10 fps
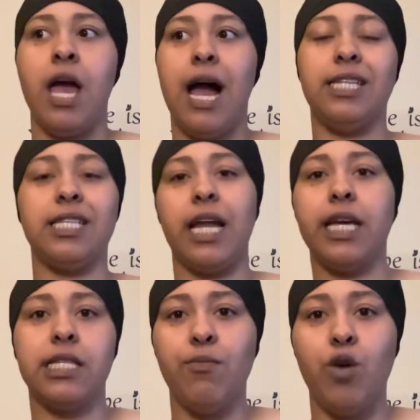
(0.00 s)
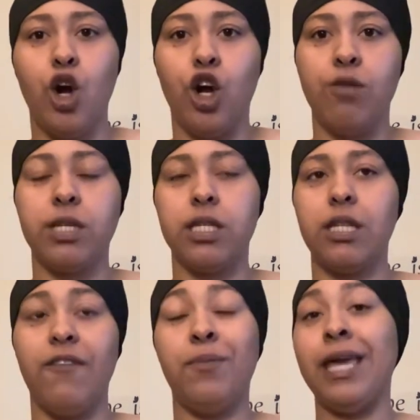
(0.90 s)
I just gotta get some more herbs and
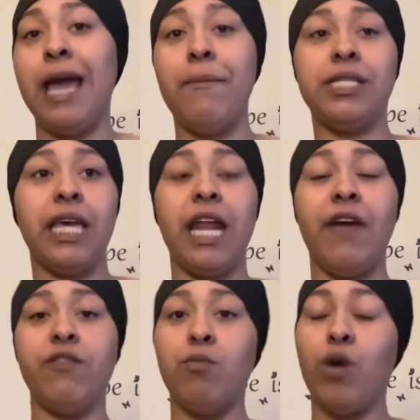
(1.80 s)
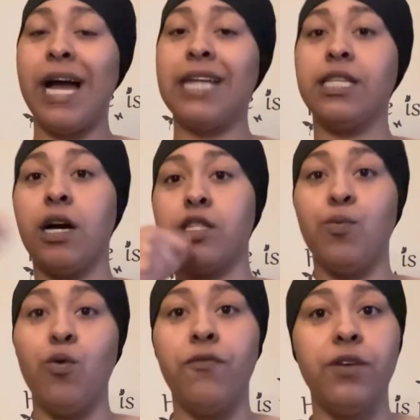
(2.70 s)
stuff. But yeah, I've been taking it every morning. I took a
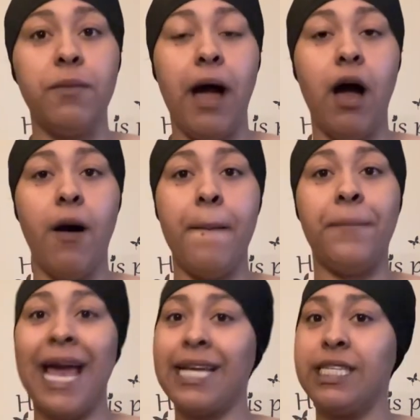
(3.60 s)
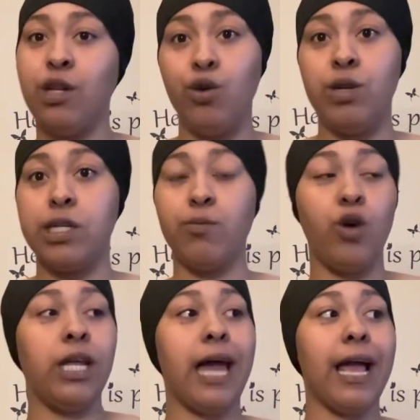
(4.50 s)
spoonful of my black tea doo-doo this
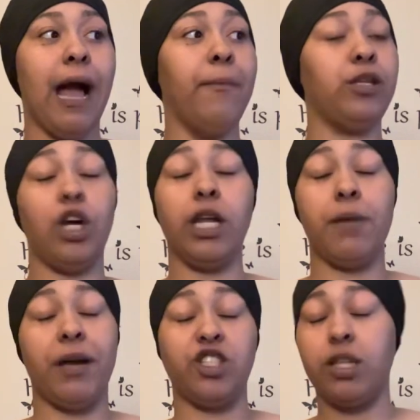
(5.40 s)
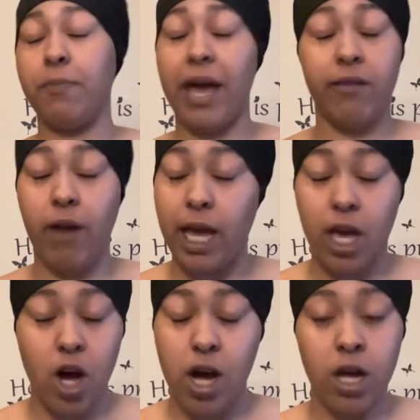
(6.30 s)
morning. Like, I'm just trying to get my shit back right,
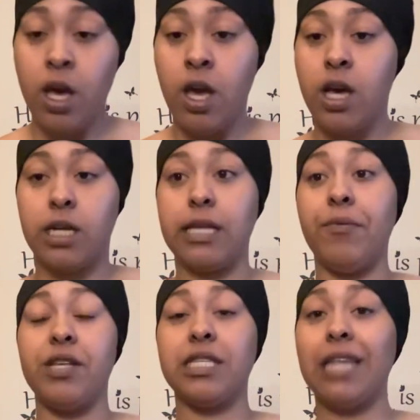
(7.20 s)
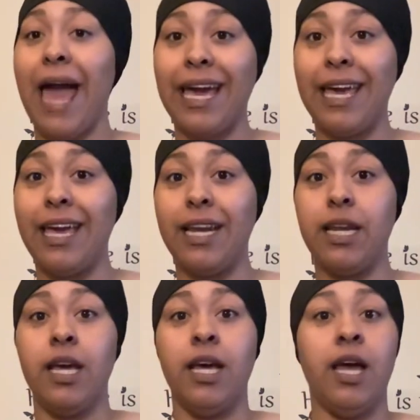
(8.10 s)
y'all, because I've been slacking.
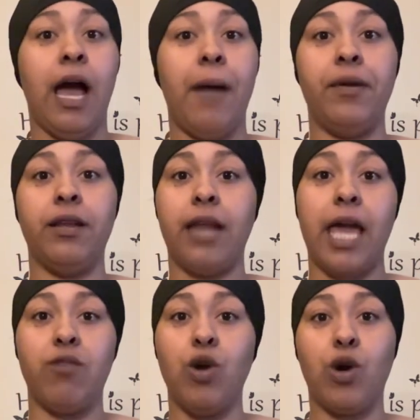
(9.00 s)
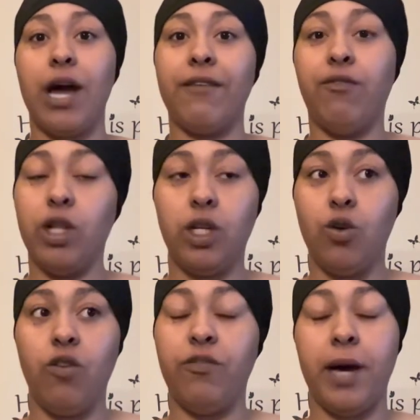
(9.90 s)
I've been, like, you know, kind of falling off.